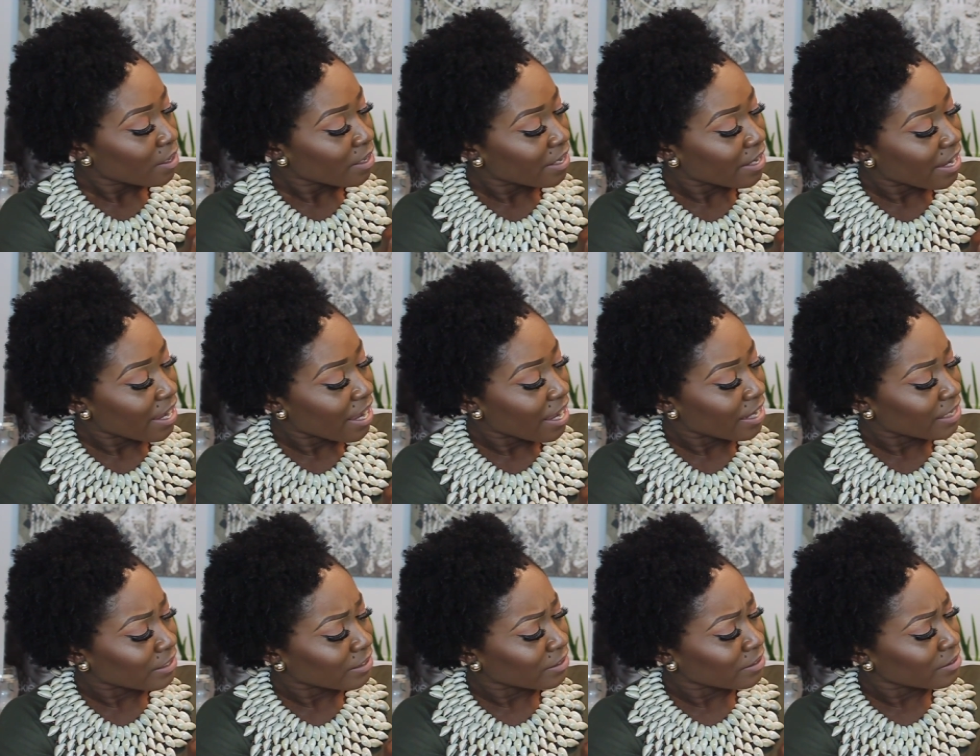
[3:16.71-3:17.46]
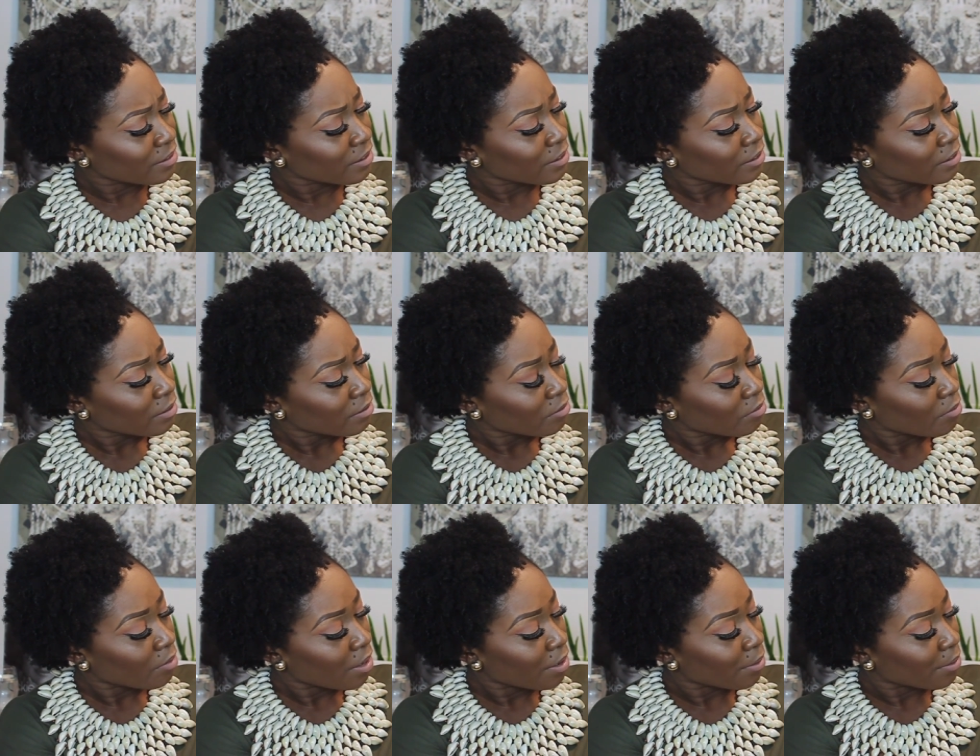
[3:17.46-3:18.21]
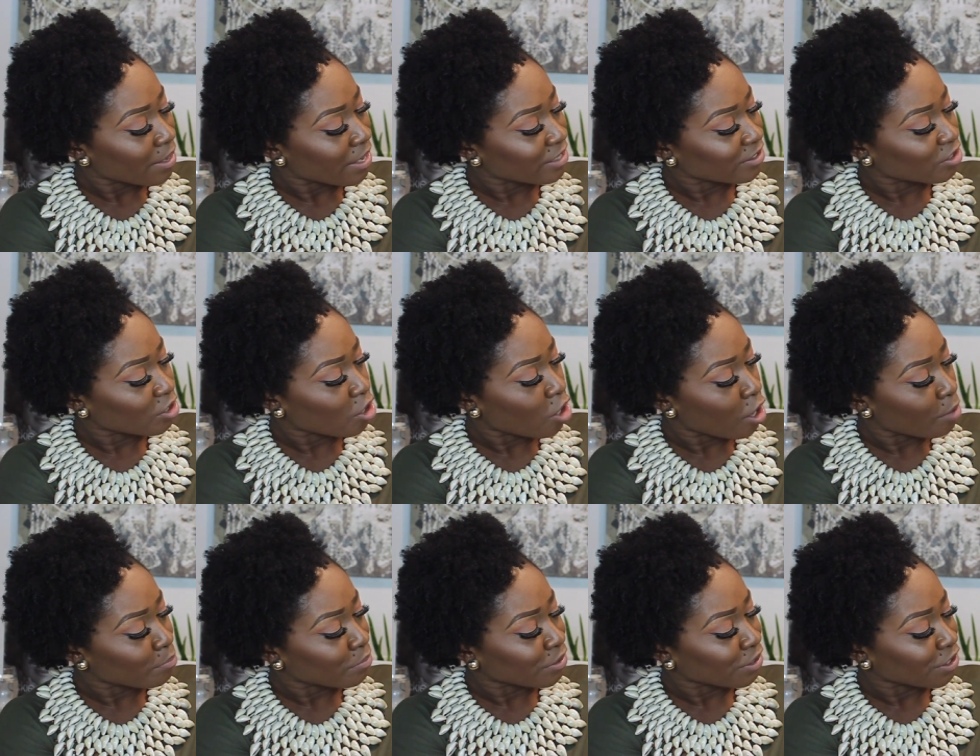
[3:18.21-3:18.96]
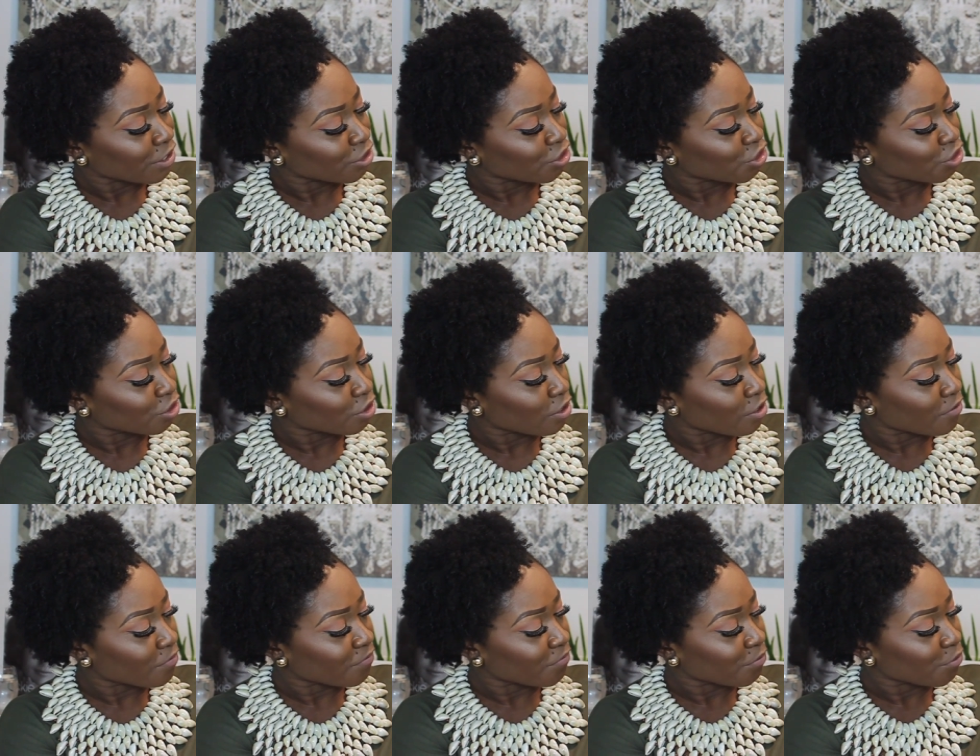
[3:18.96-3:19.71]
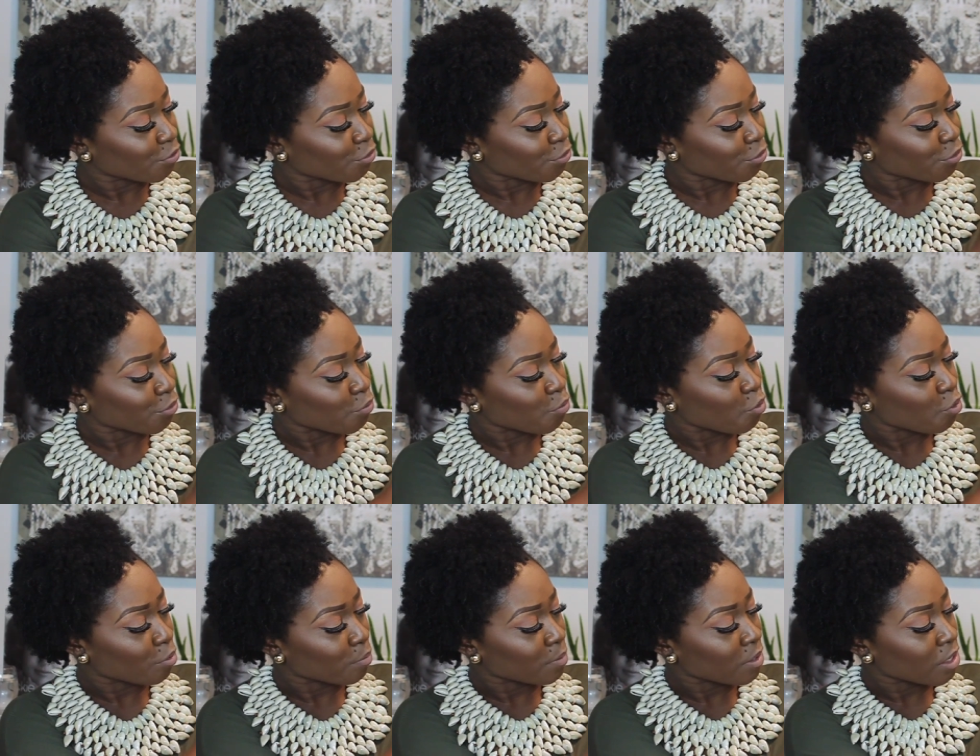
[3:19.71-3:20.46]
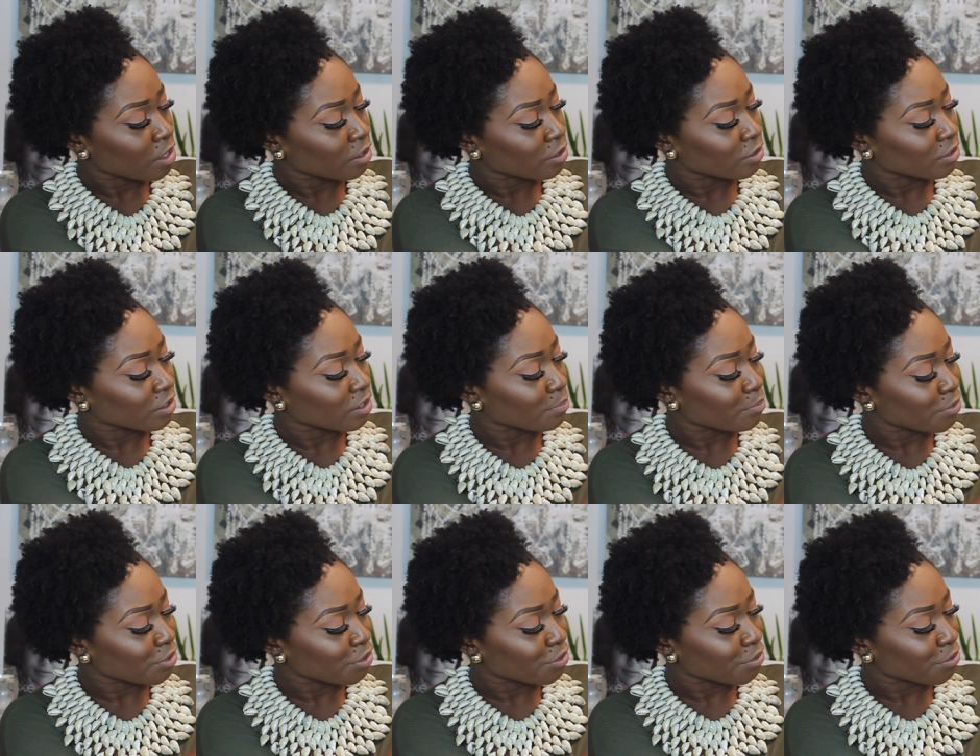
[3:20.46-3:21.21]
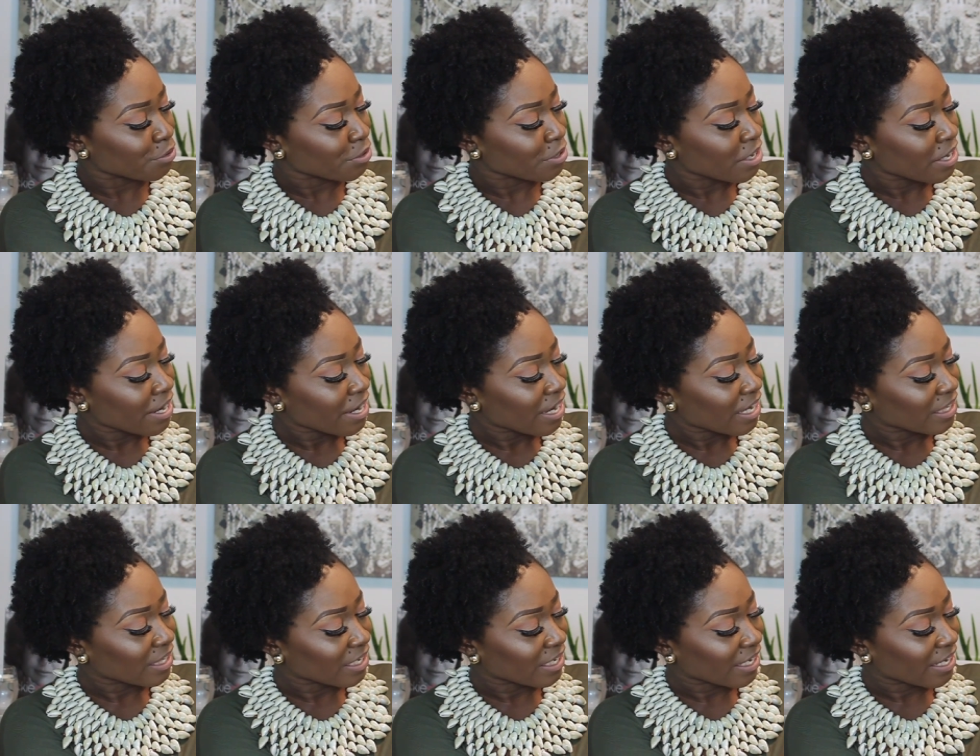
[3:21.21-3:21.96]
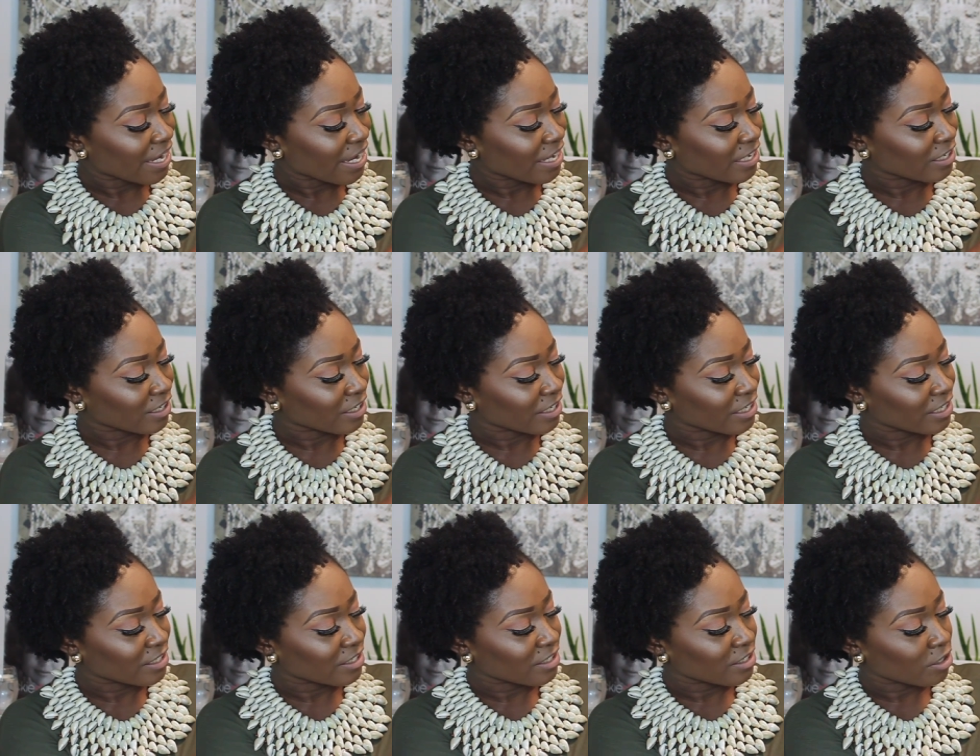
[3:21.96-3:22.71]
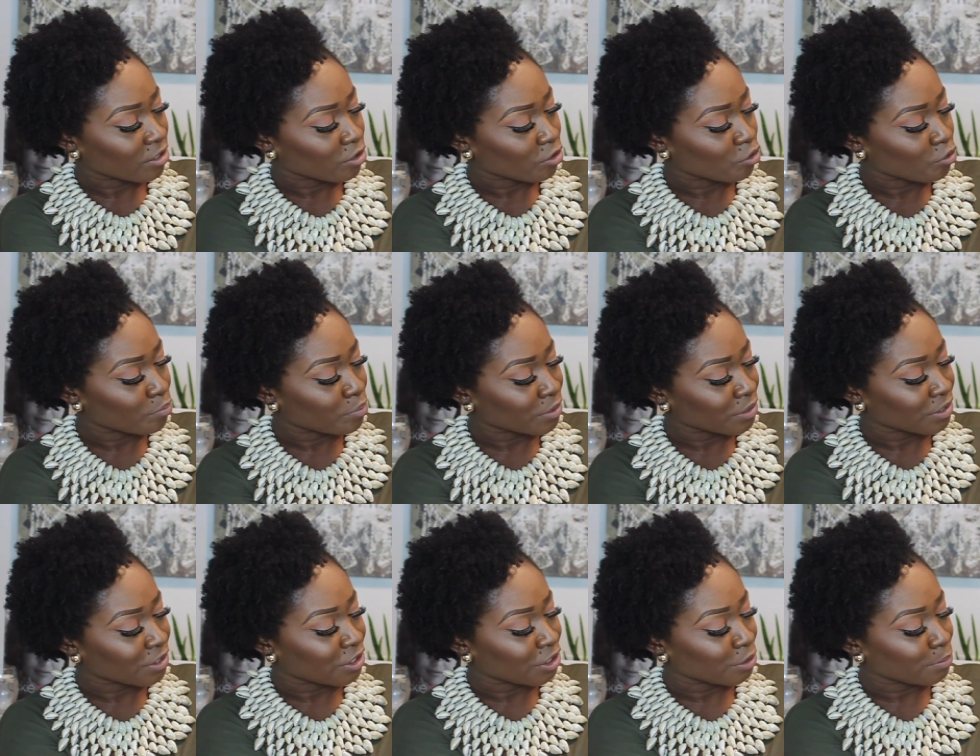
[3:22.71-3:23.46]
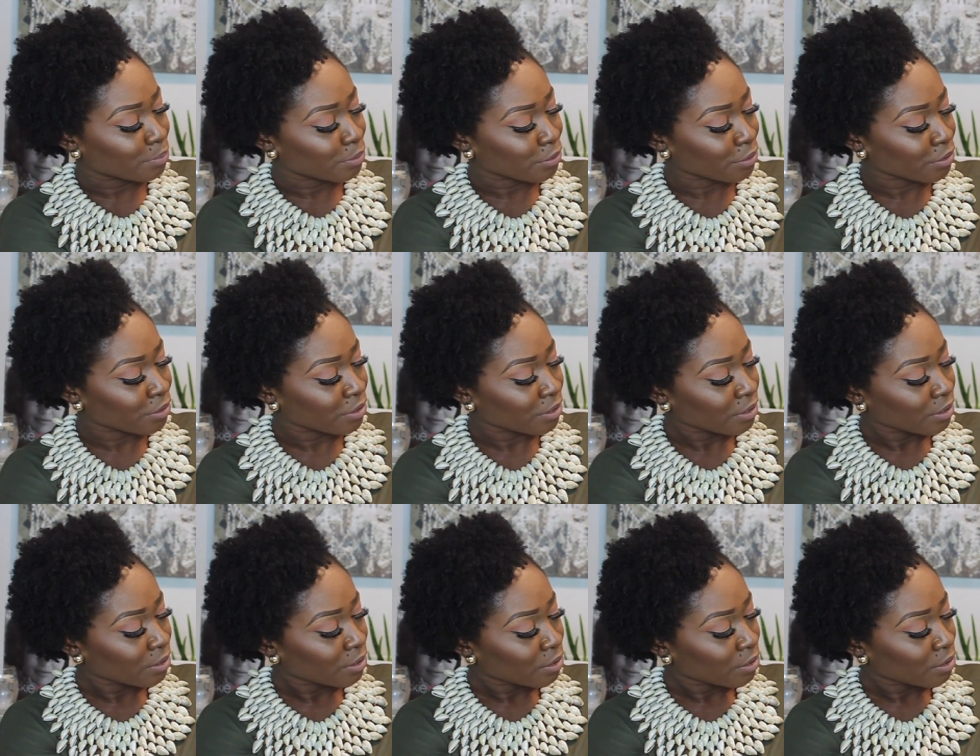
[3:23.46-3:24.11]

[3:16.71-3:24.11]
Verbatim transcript: It has, oh, it has a combination of your warm colors up here. And then it kind of gets a little bit deeper